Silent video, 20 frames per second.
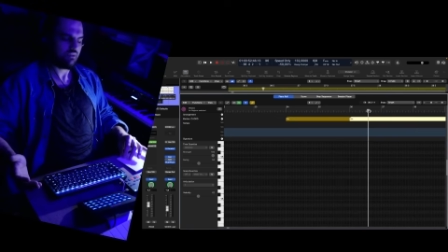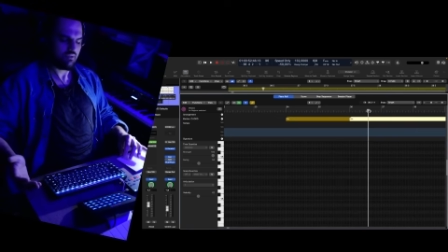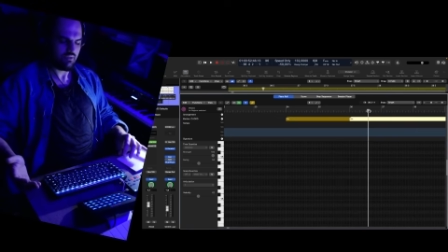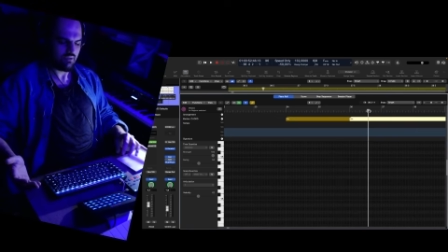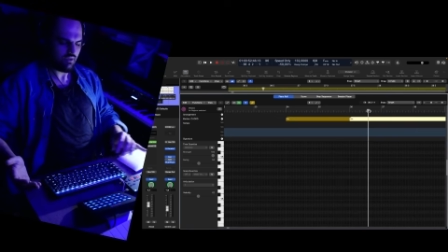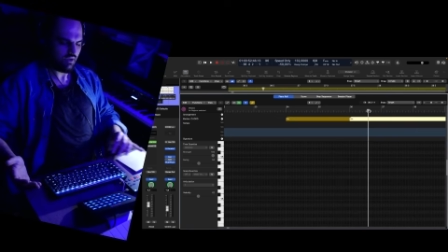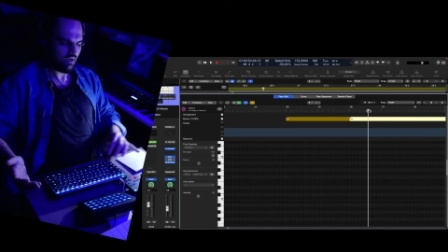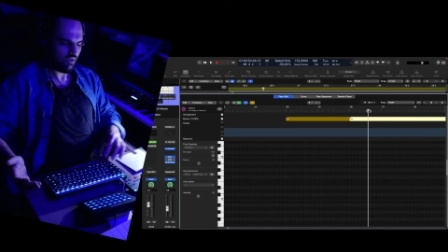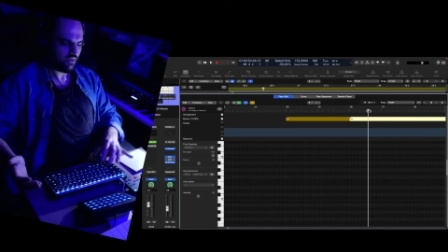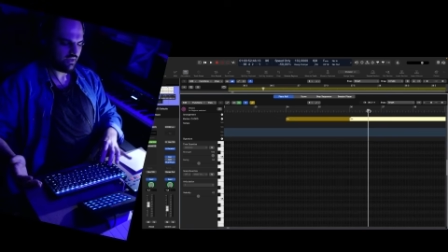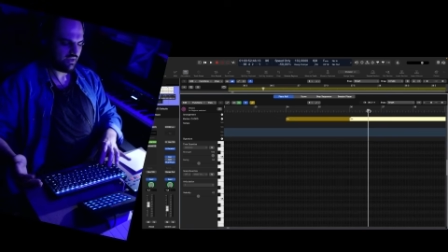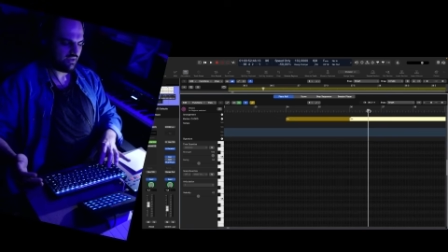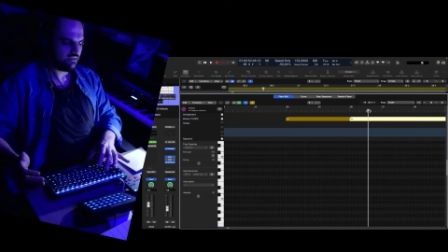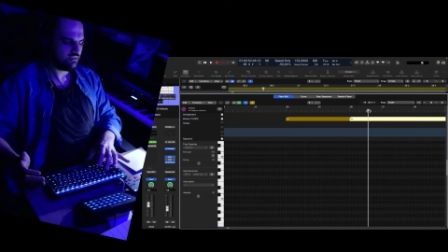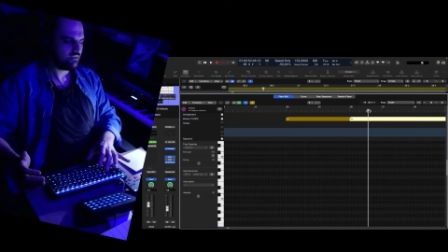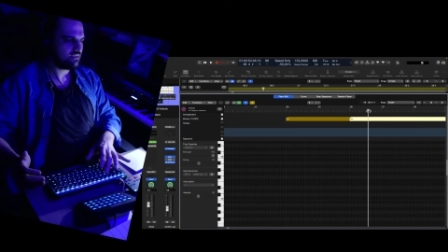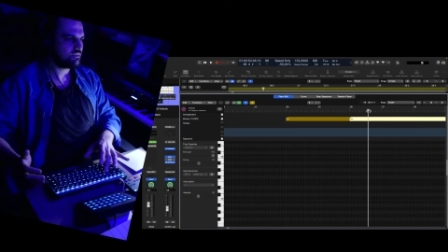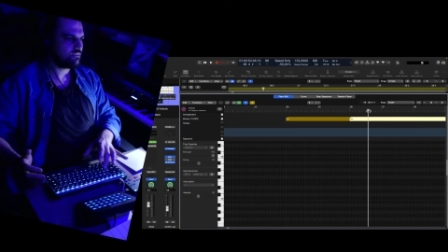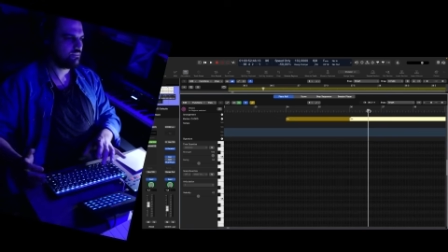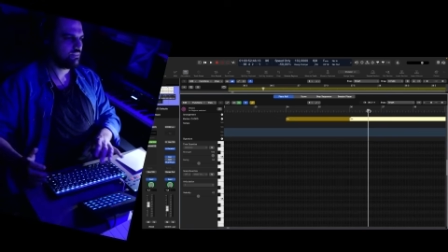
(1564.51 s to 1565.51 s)
How can
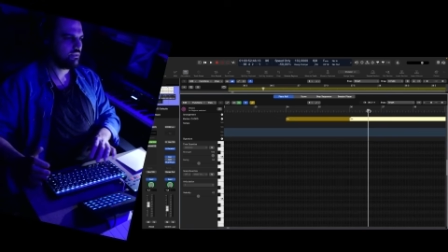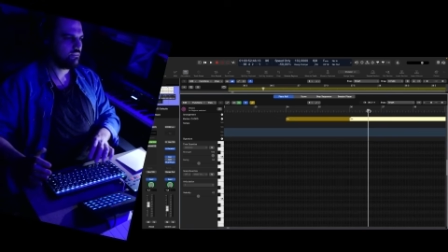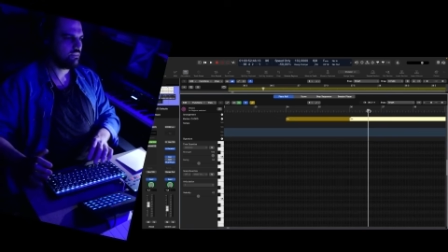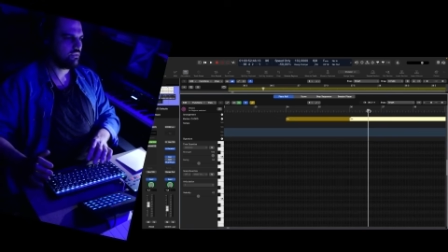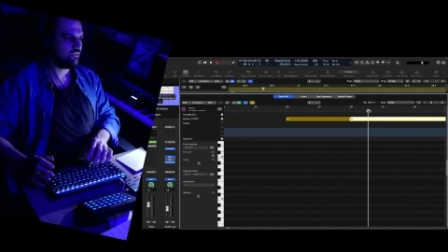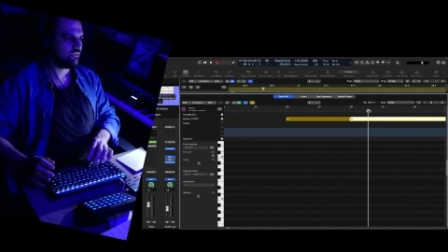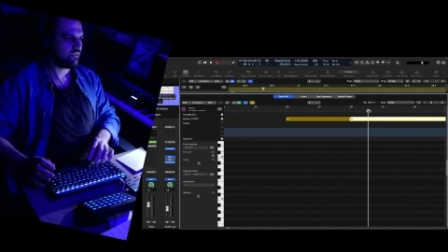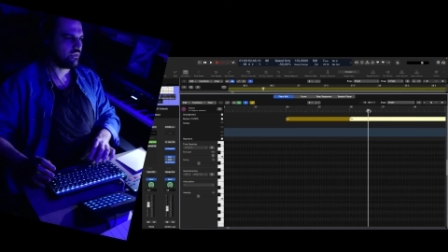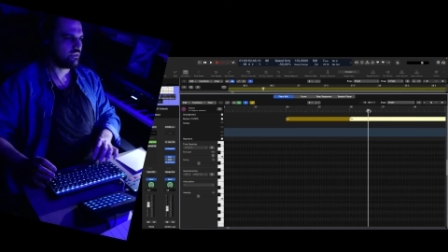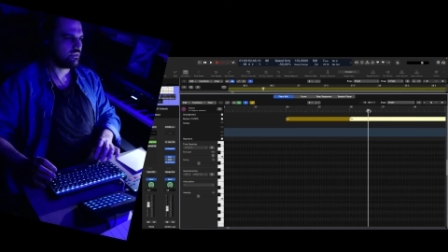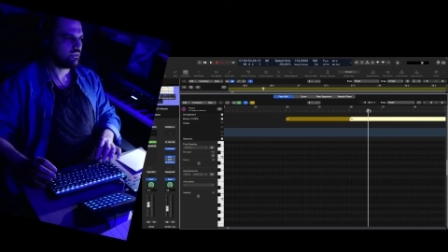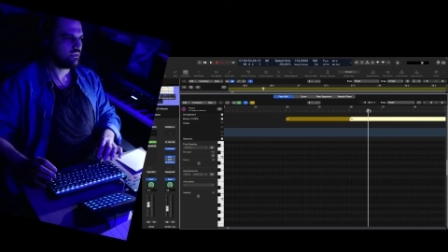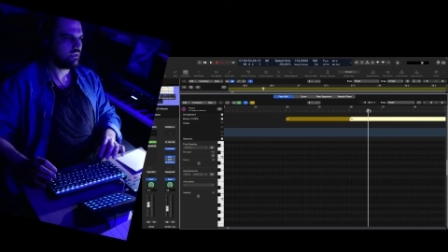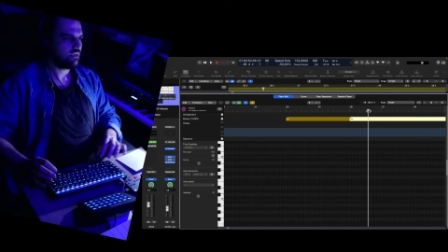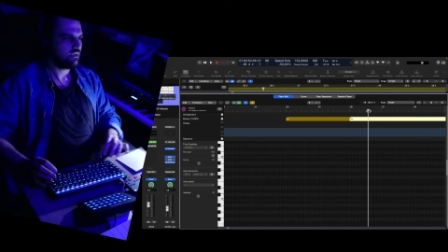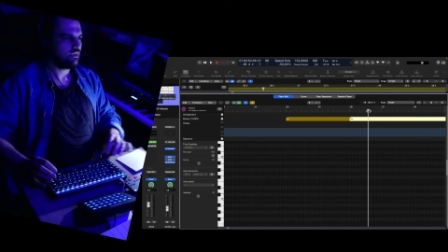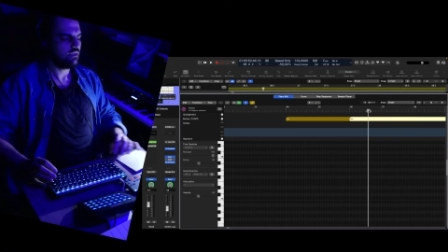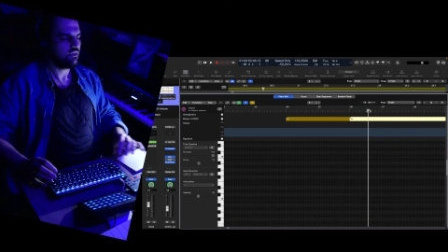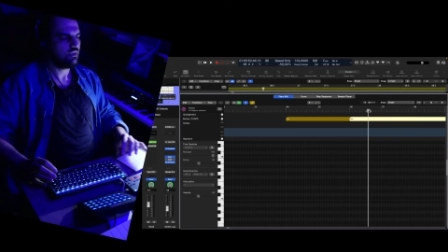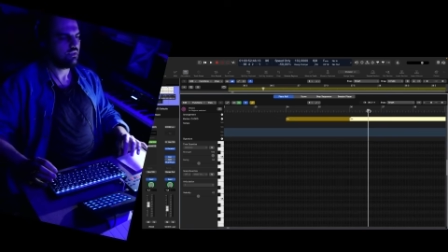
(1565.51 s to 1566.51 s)
this be, my friend?
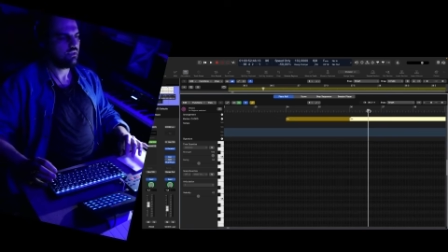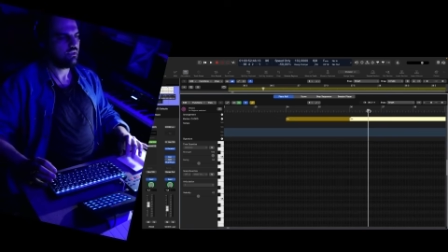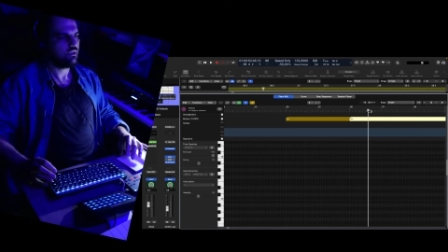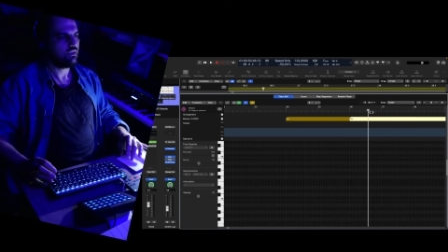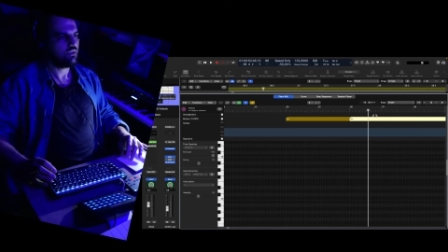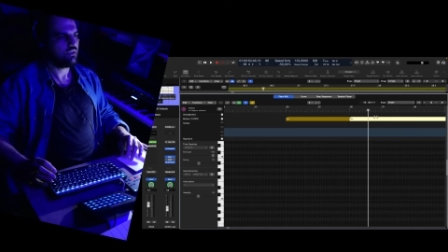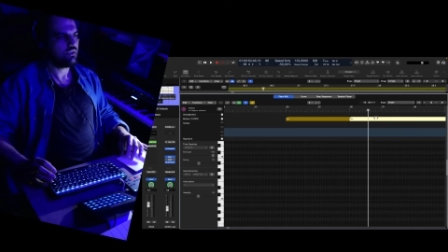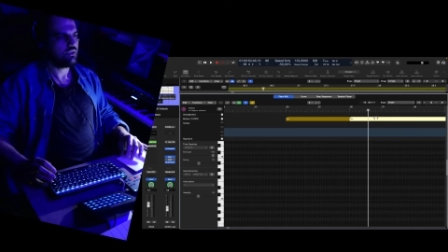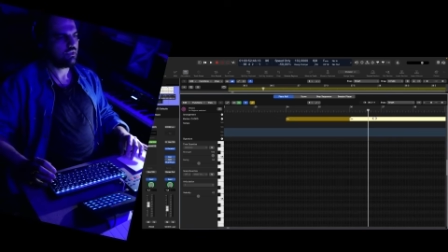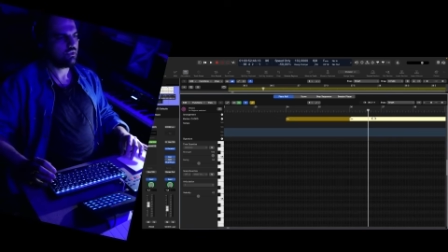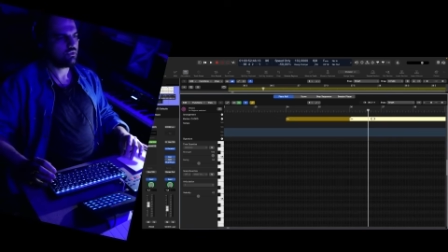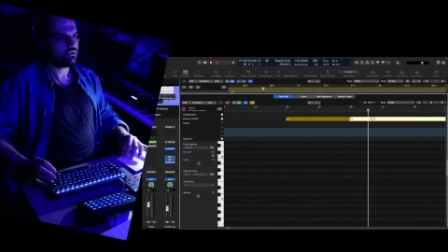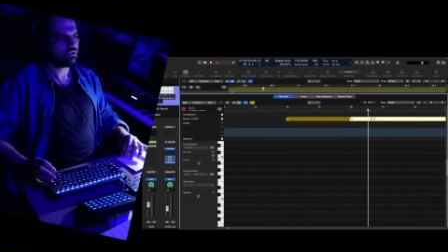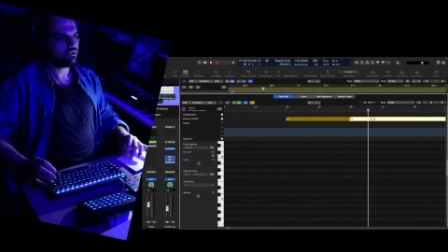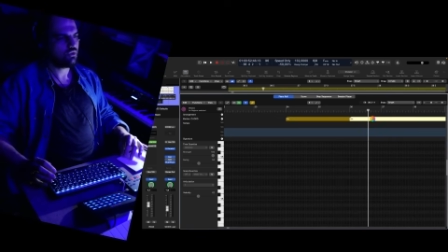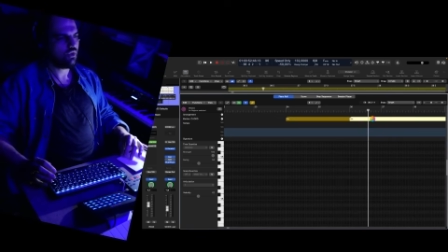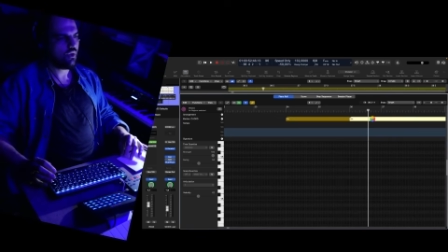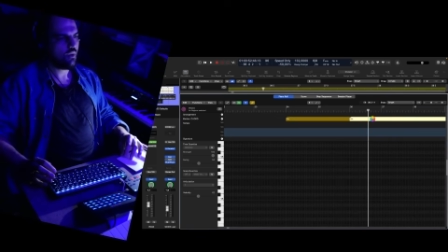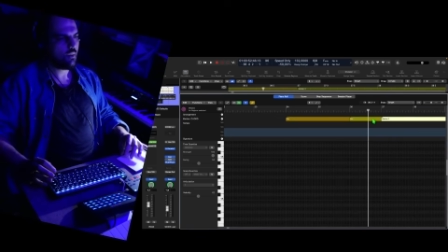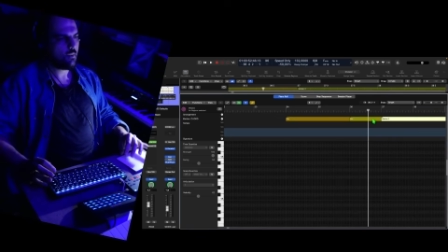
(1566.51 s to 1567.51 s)

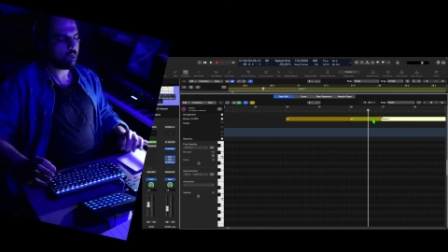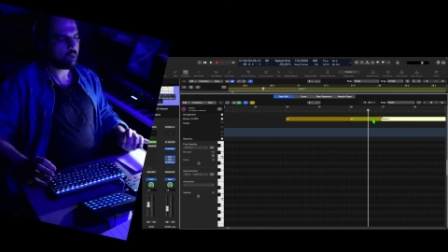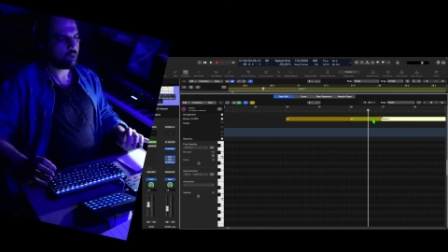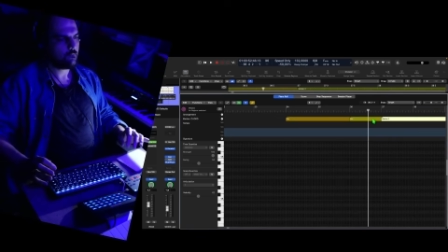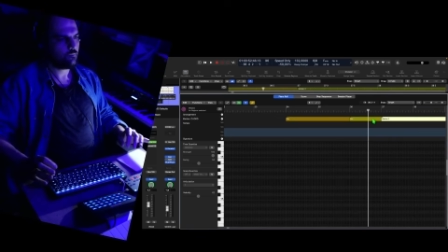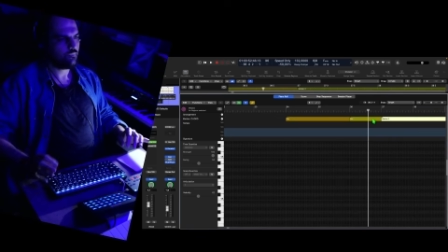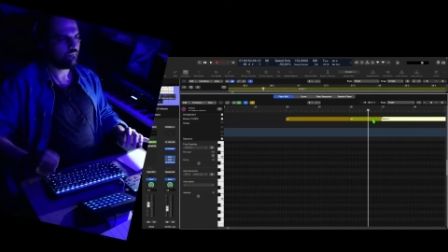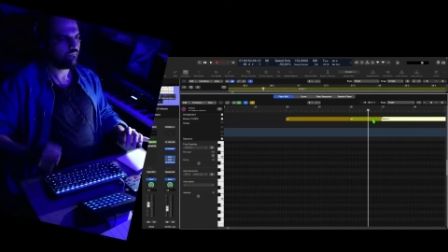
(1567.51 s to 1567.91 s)
So